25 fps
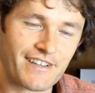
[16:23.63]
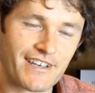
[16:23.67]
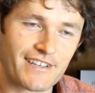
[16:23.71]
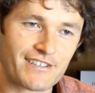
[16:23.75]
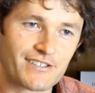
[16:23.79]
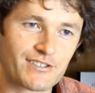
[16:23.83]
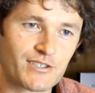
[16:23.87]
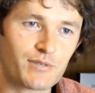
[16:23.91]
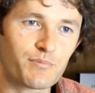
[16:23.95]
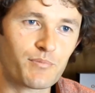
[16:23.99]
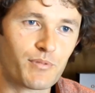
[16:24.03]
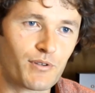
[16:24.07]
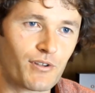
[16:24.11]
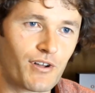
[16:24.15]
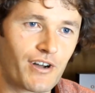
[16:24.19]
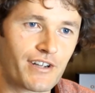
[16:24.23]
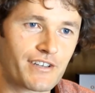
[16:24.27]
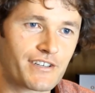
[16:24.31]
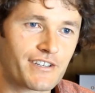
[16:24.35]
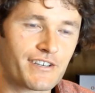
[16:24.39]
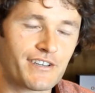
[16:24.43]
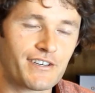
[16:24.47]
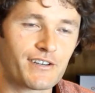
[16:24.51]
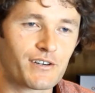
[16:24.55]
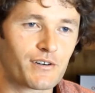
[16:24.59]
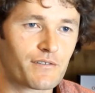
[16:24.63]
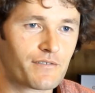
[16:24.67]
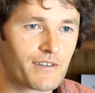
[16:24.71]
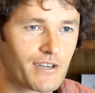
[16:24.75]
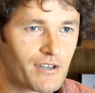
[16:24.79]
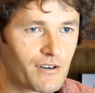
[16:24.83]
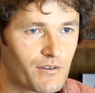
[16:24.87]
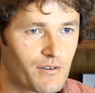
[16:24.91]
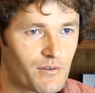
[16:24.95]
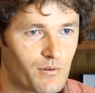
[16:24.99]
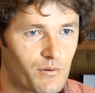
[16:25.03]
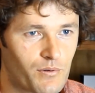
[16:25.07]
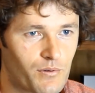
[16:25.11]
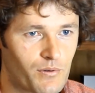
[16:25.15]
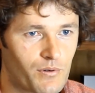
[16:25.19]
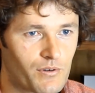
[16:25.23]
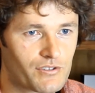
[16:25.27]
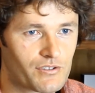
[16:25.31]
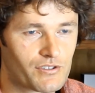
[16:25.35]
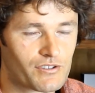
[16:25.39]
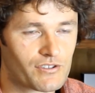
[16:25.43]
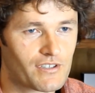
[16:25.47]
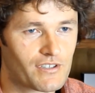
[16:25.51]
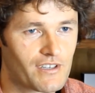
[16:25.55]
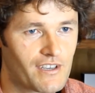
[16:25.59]
that simple idea of get on a
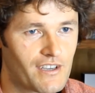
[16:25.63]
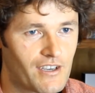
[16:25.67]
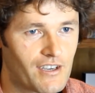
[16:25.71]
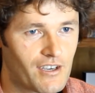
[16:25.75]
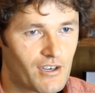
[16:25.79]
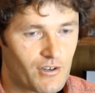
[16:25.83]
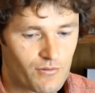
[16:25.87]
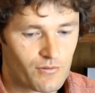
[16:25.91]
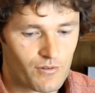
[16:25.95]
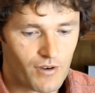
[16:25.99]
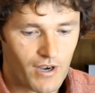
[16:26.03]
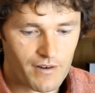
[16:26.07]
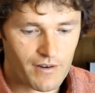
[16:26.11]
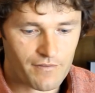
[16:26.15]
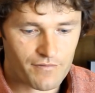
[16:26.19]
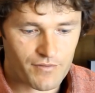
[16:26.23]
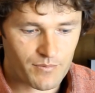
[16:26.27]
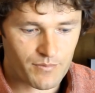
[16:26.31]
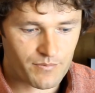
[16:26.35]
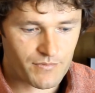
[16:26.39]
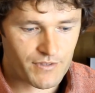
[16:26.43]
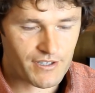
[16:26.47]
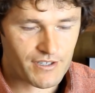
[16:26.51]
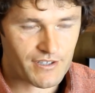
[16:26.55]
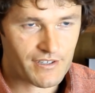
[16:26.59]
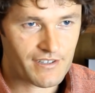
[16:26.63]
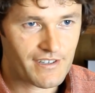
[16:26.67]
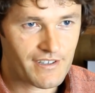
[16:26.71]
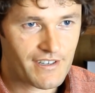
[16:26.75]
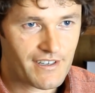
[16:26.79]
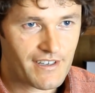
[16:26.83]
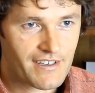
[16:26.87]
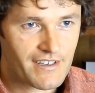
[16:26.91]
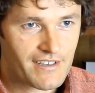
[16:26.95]
horse, ride from the